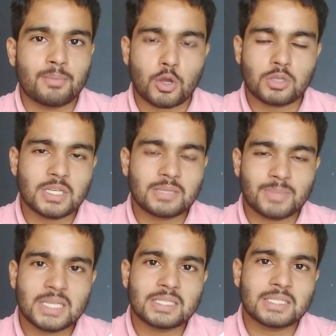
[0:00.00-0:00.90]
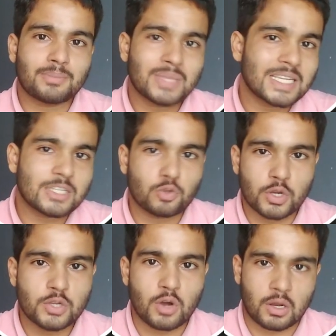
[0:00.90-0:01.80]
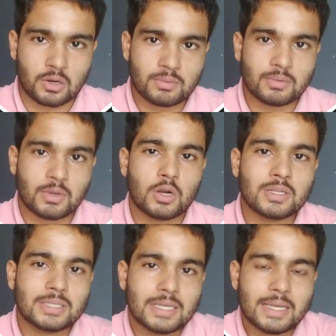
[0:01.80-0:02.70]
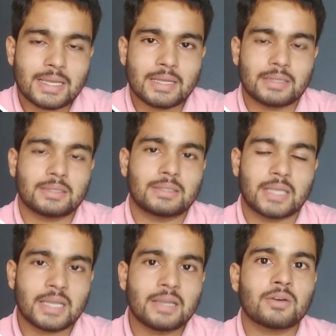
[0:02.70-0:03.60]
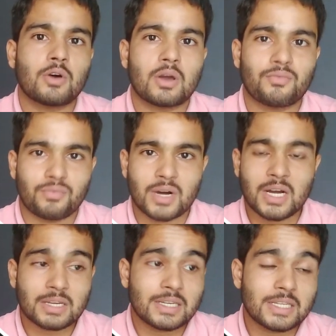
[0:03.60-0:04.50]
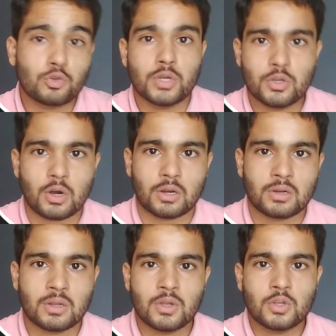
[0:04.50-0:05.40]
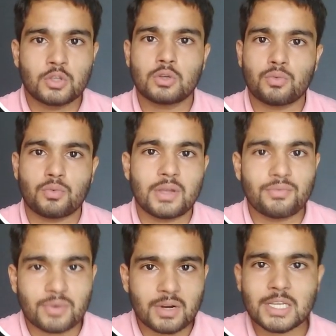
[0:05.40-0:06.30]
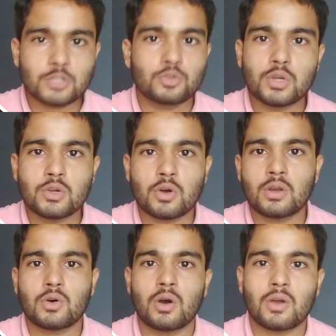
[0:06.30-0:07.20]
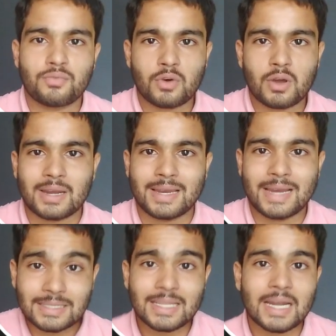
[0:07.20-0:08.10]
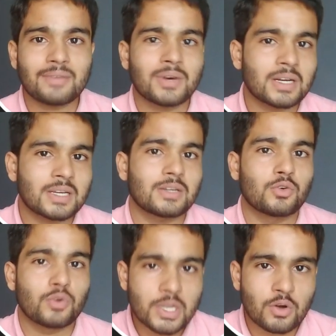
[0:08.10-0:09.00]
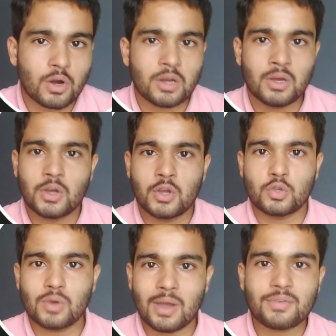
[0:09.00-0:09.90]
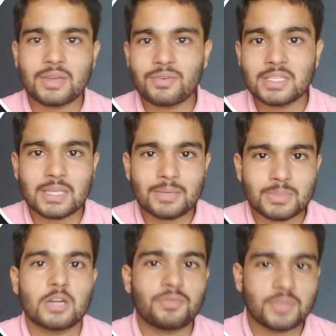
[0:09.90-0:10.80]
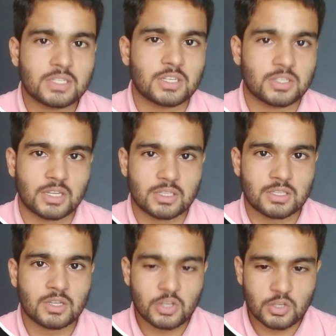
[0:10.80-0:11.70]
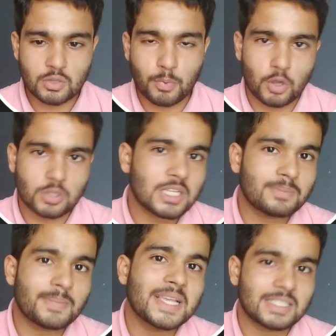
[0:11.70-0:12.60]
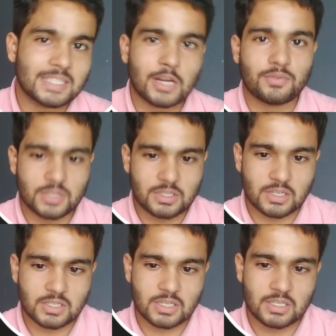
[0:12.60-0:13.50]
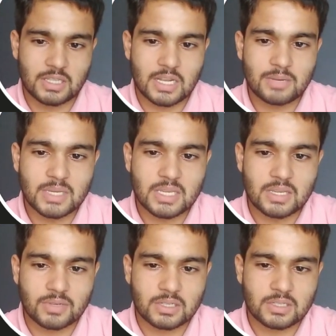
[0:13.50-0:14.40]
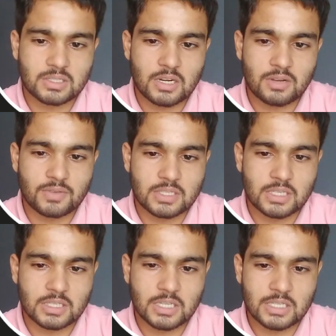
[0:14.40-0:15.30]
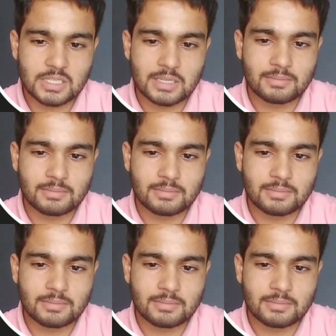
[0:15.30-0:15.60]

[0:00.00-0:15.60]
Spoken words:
Process means something is going on, or a thing or work is going on. So a work is going on, or for let that work going on, you have given some set of instructions. So process means set of instructions. Let me give it set of instructions.